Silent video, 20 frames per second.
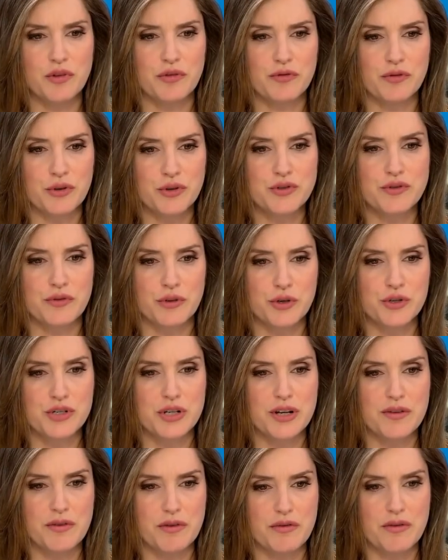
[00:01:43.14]
the first
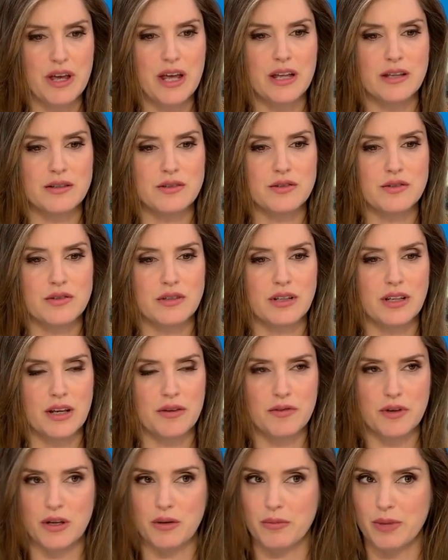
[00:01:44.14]
version of events
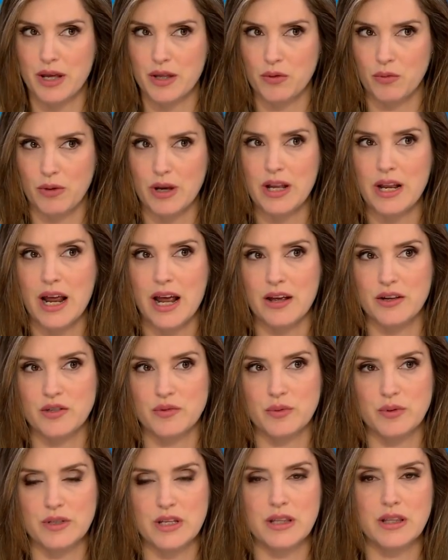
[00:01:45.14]
given by the White
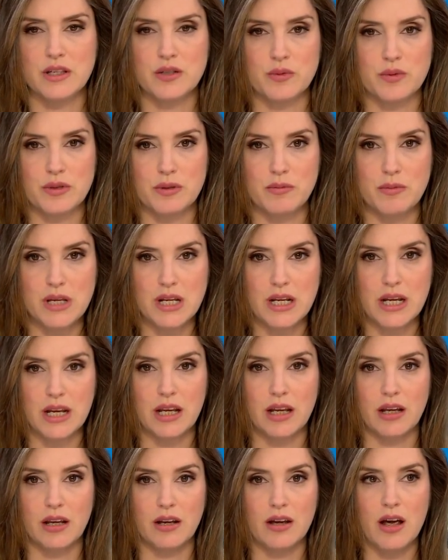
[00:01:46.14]
House was that this was a
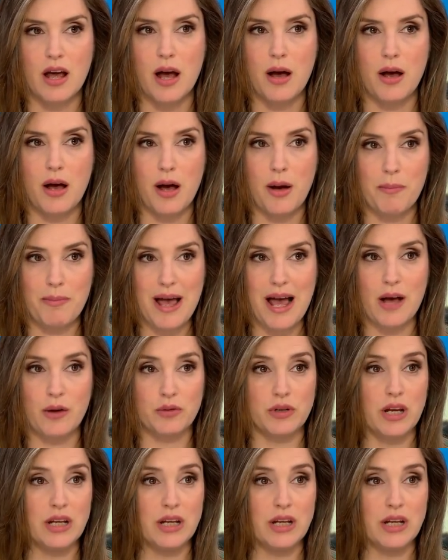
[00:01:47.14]
meeting about